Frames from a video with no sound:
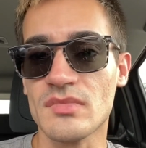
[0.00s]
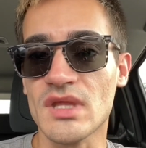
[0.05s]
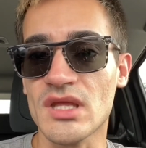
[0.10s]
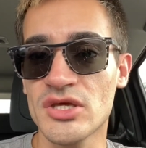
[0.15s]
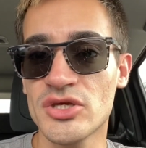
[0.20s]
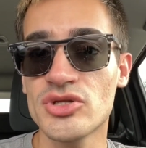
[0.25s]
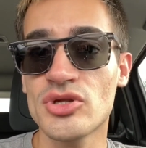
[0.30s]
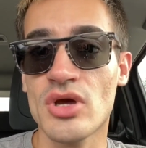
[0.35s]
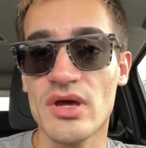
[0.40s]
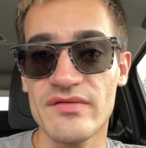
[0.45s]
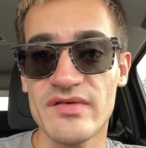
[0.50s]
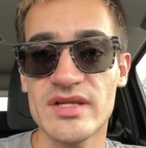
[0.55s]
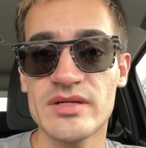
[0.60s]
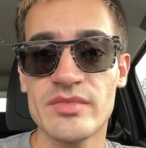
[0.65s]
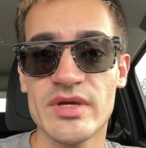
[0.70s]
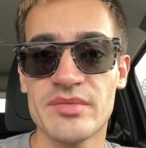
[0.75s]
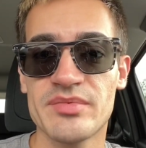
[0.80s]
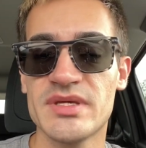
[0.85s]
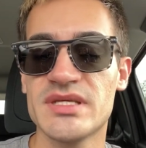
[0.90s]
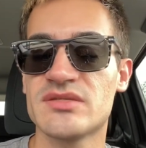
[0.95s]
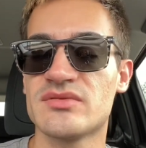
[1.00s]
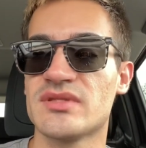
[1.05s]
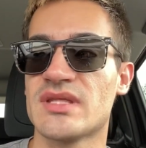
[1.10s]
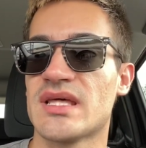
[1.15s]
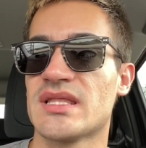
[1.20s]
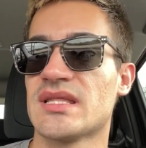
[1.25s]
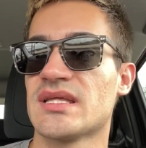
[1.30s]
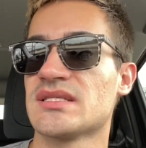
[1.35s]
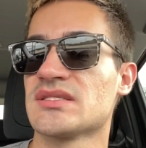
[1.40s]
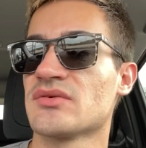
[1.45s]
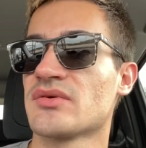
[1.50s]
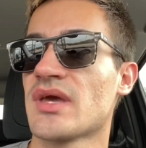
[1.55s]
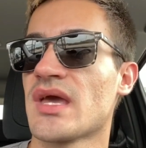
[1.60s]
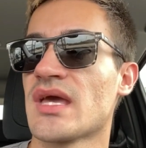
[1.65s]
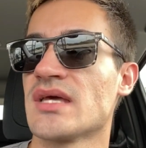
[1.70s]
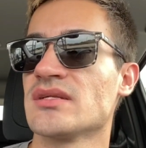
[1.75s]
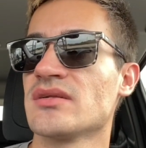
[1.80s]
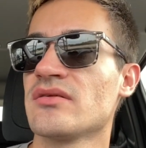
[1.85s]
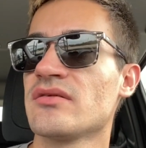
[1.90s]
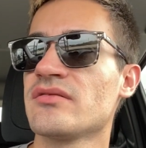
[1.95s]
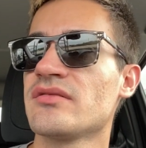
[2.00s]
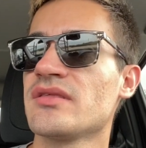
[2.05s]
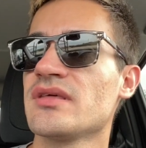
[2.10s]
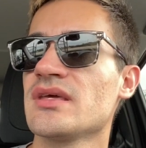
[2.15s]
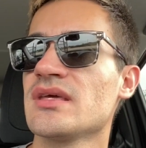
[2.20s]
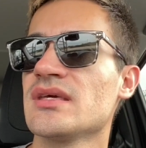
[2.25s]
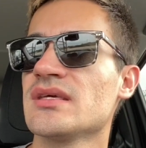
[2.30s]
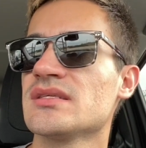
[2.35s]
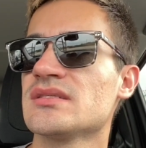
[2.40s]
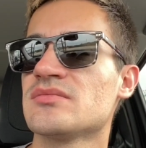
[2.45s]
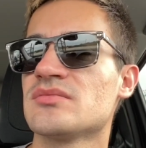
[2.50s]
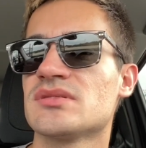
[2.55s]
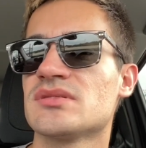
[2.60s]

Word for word: you know, I've had to make peace with that, and that's okay. Another thing is